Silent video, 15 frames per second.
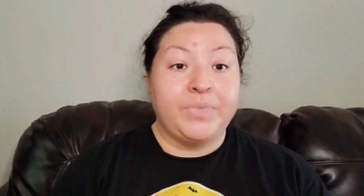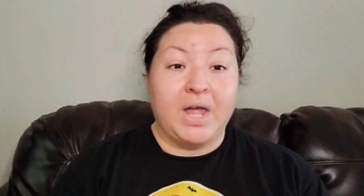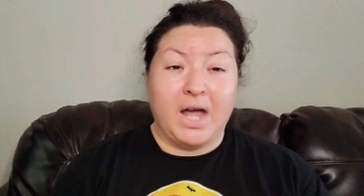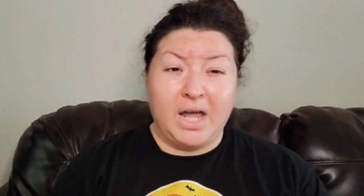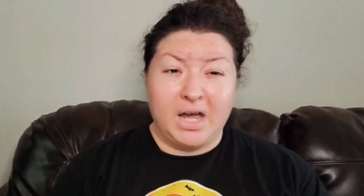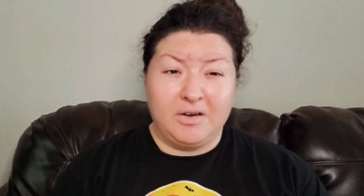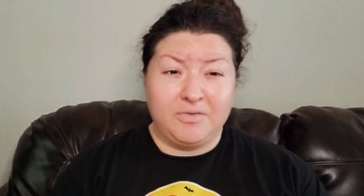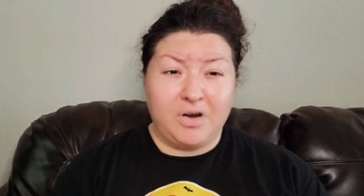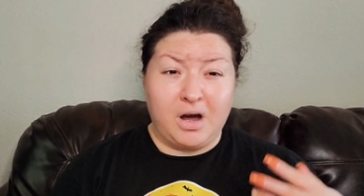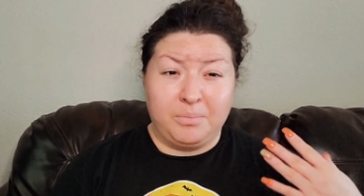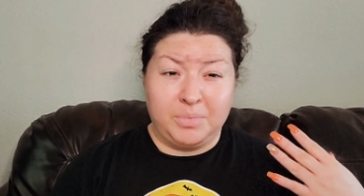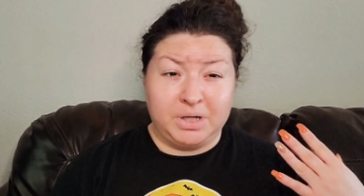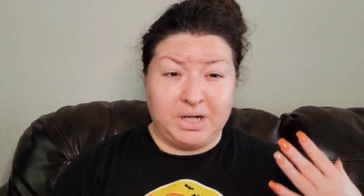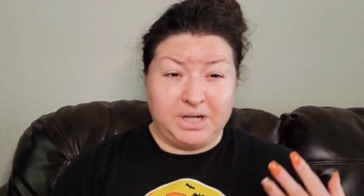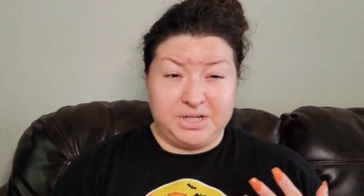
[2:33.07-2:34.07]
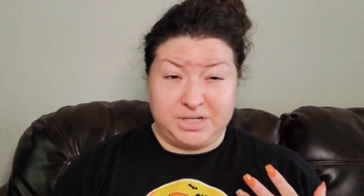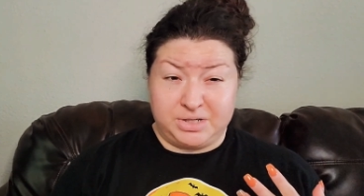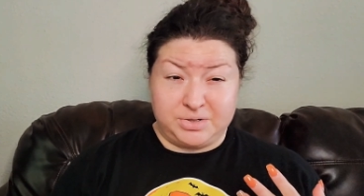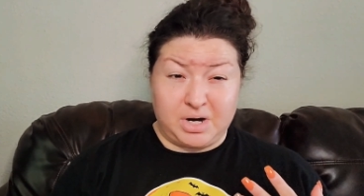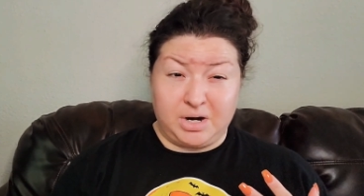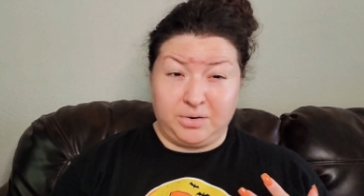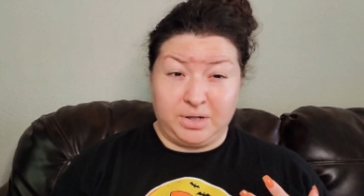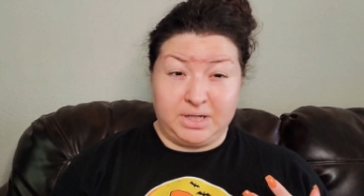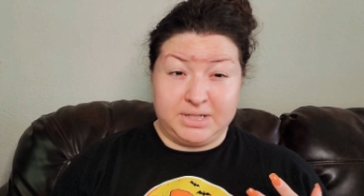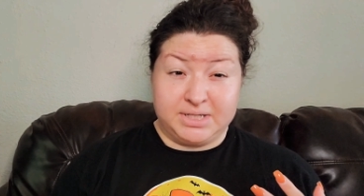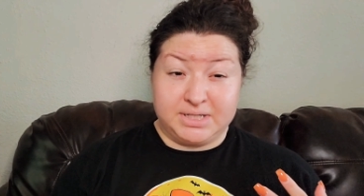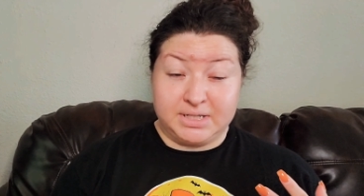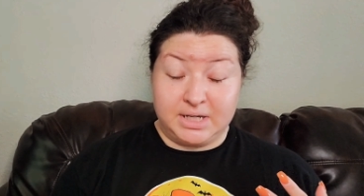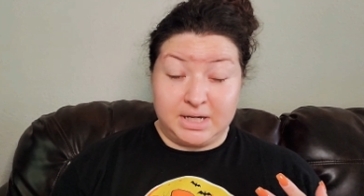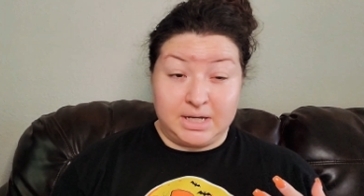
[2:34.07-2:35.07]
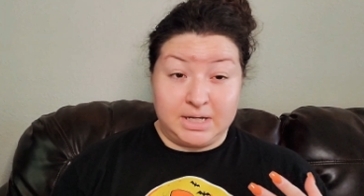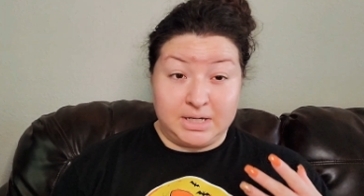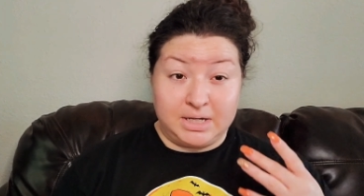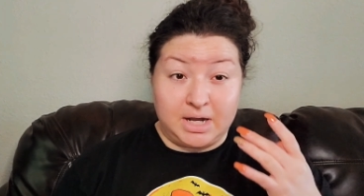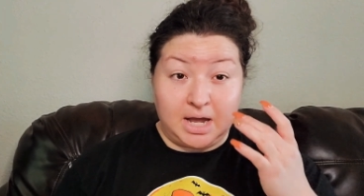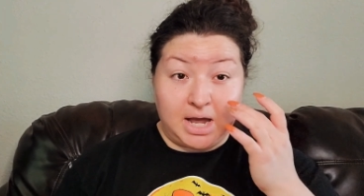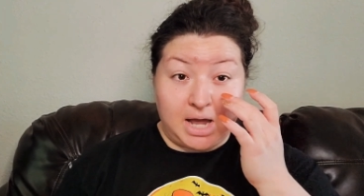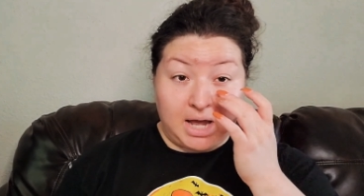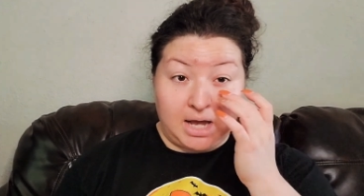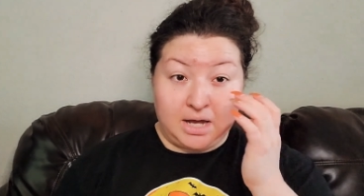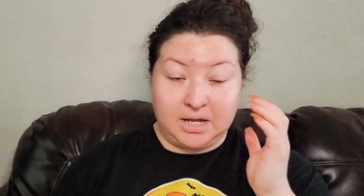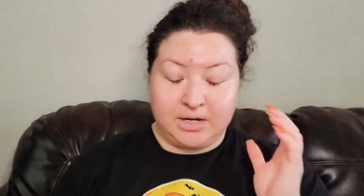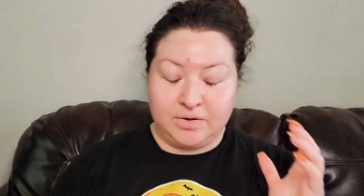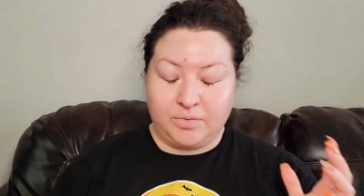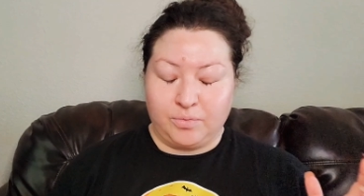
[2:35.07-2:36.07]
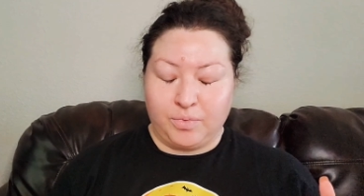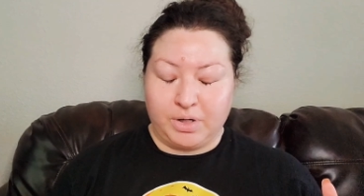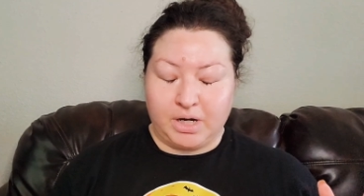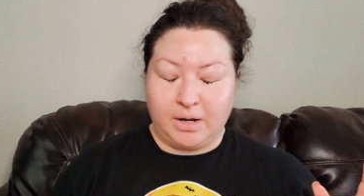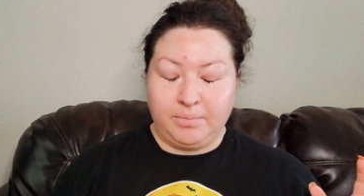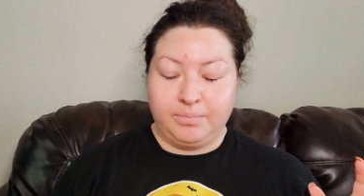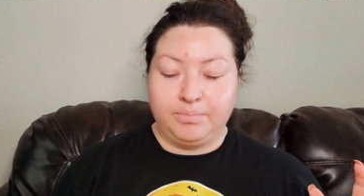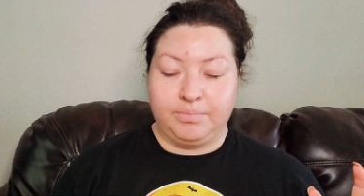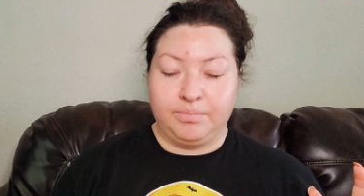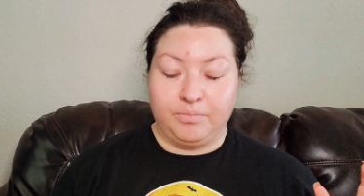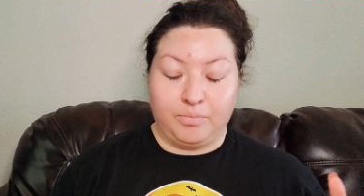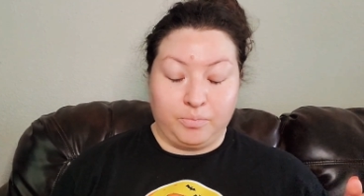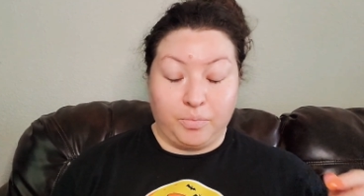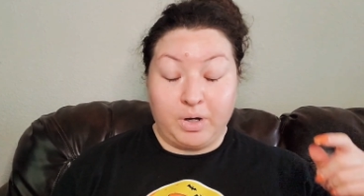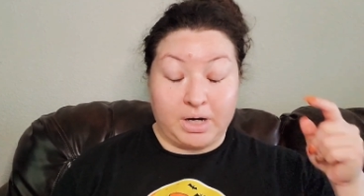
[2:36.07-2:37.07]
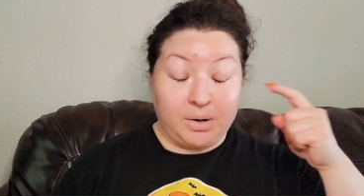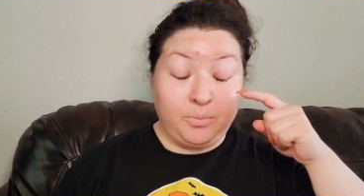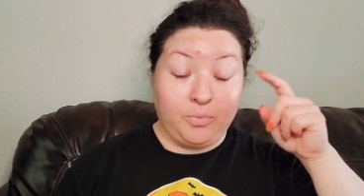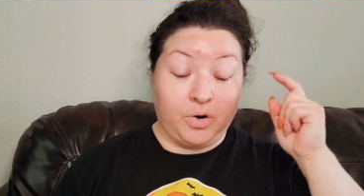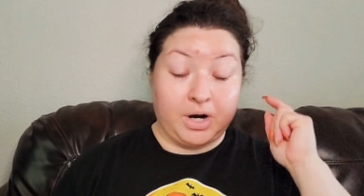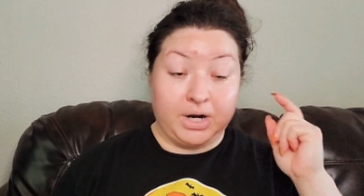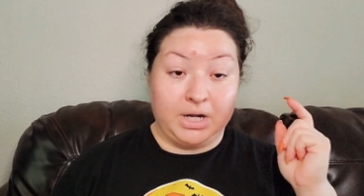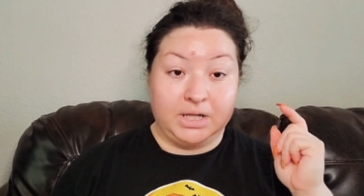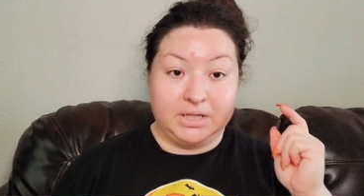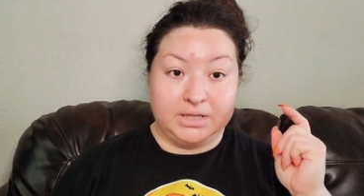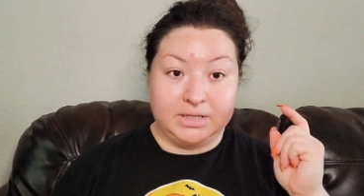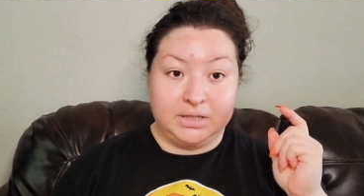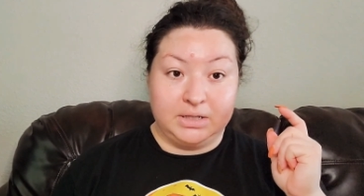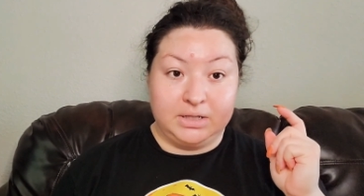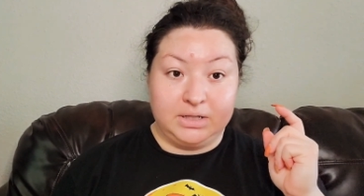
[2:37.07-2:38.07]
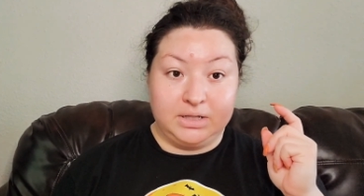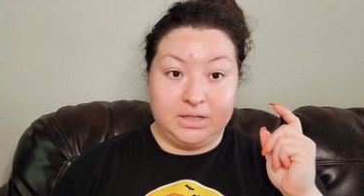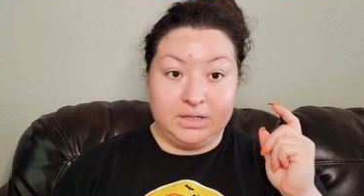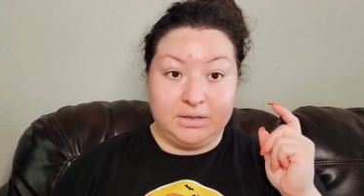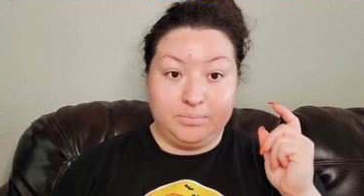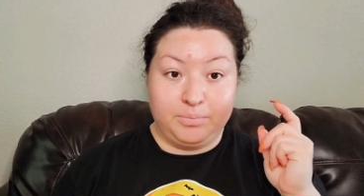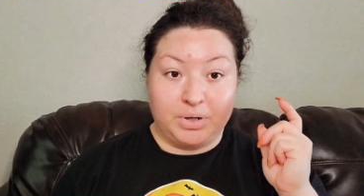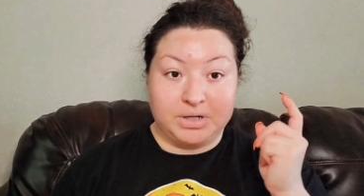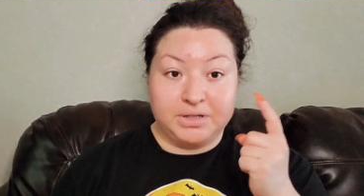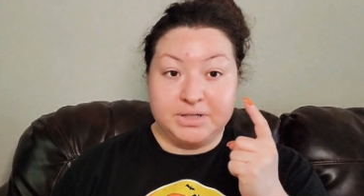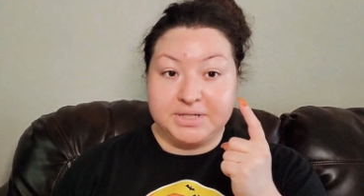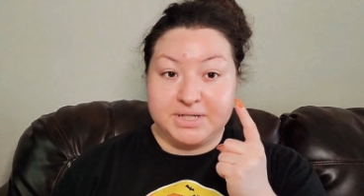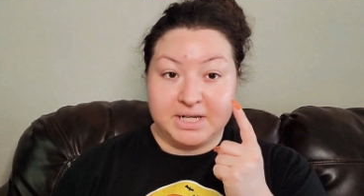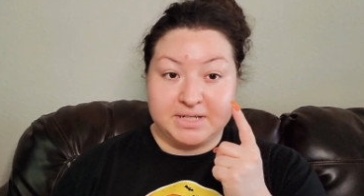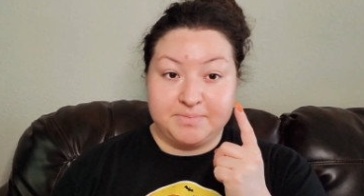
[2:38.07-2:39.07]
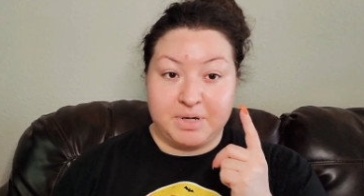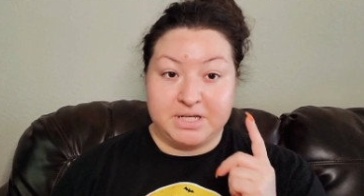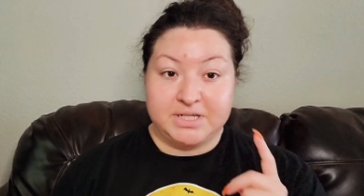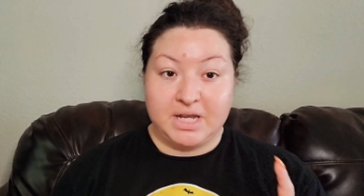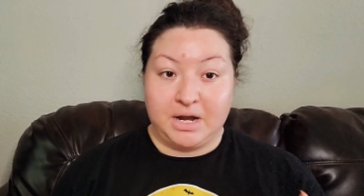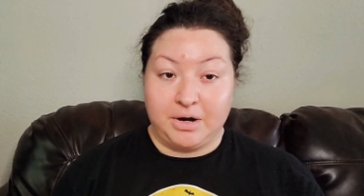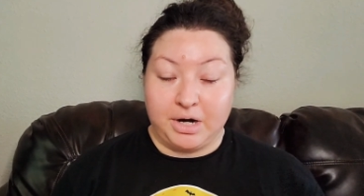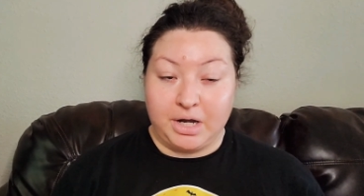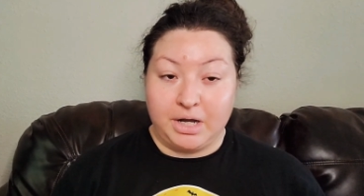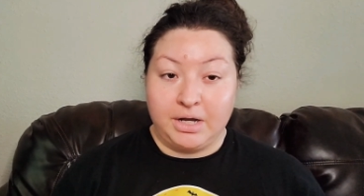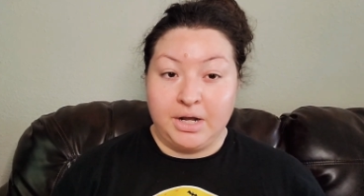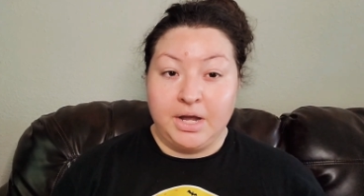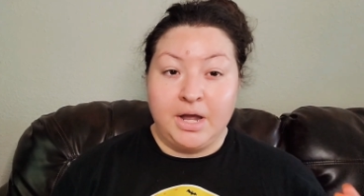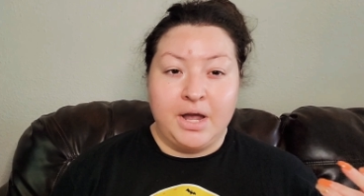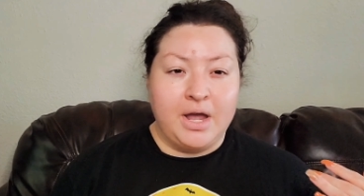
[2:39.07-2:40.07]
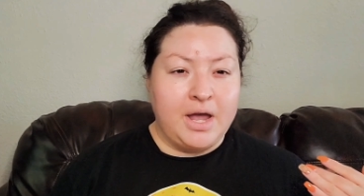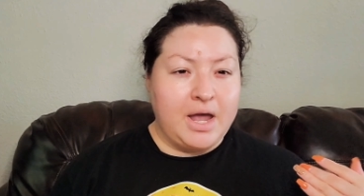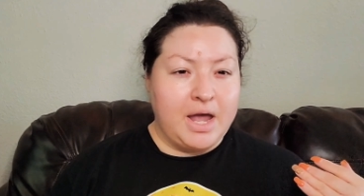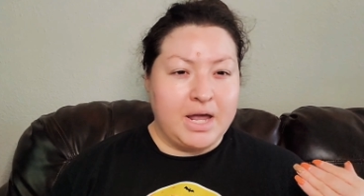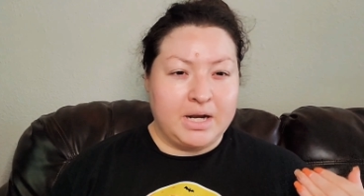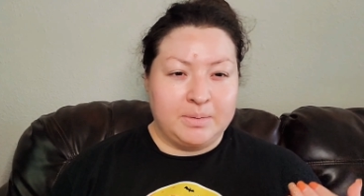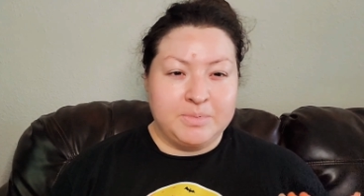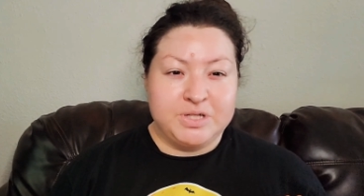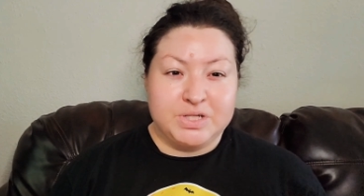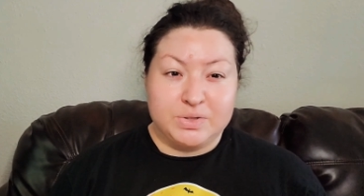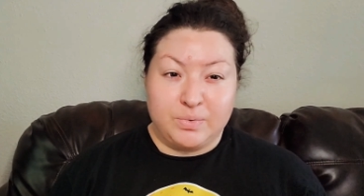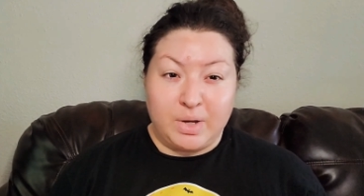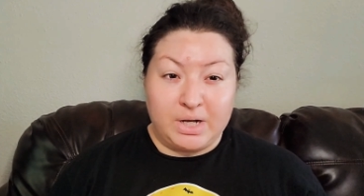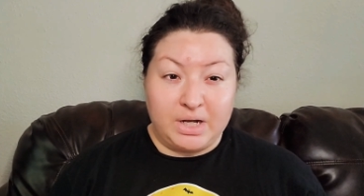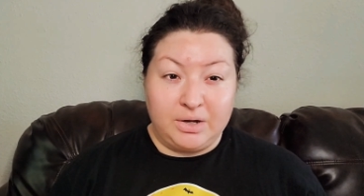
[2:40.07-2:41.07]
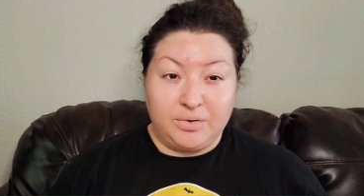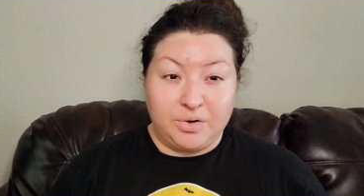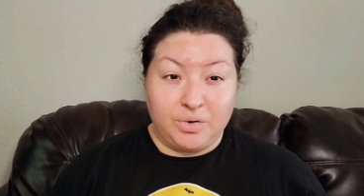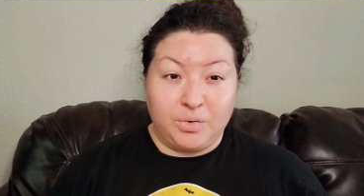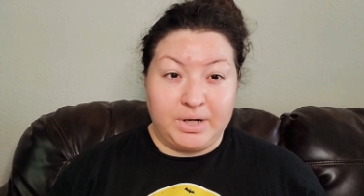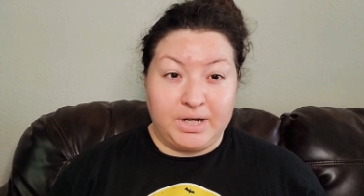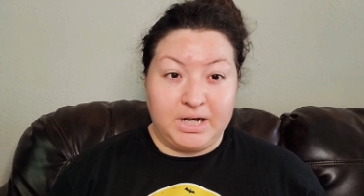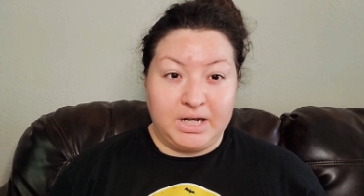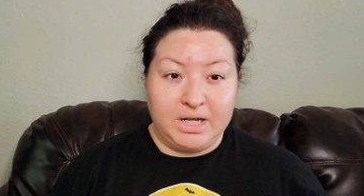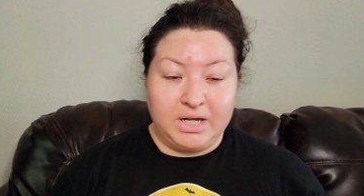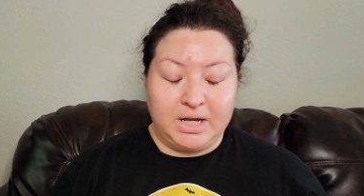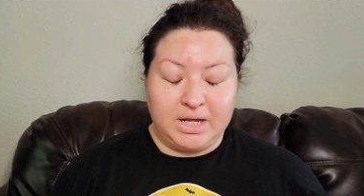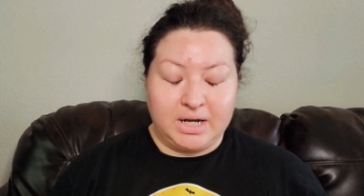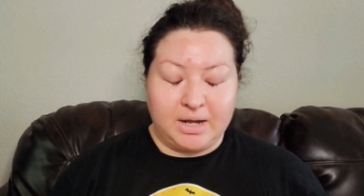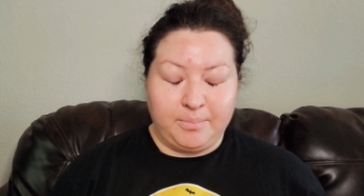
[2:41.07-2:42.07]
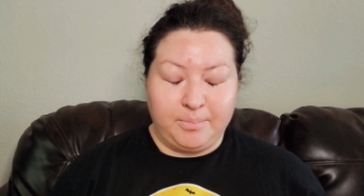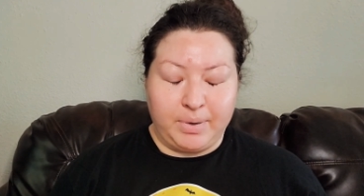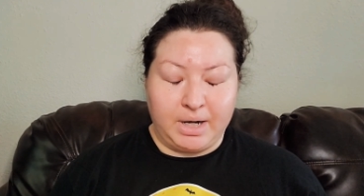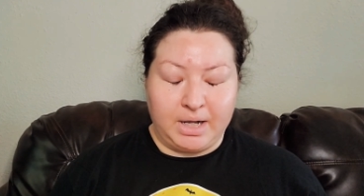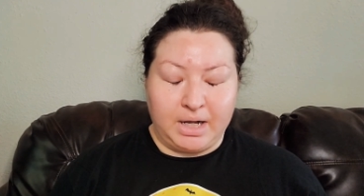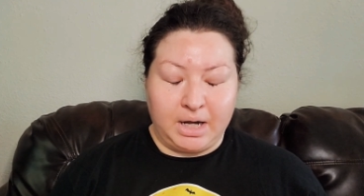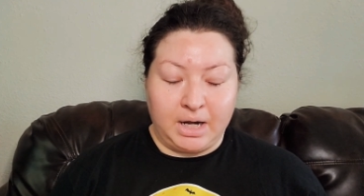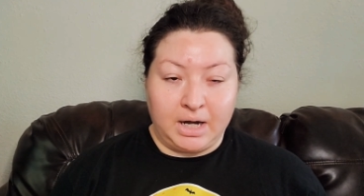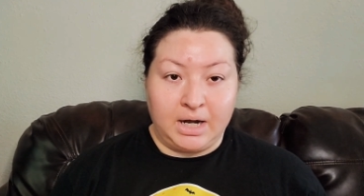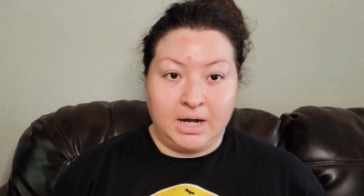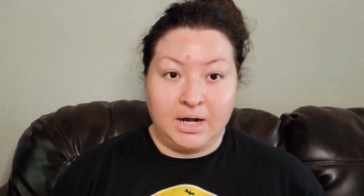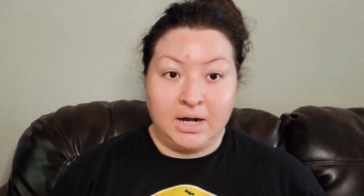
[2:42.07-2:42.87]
I have combination dry oily skin and when I when I'm wearing the Better Than Sex mascara and I'm sweaty or oily and I blink,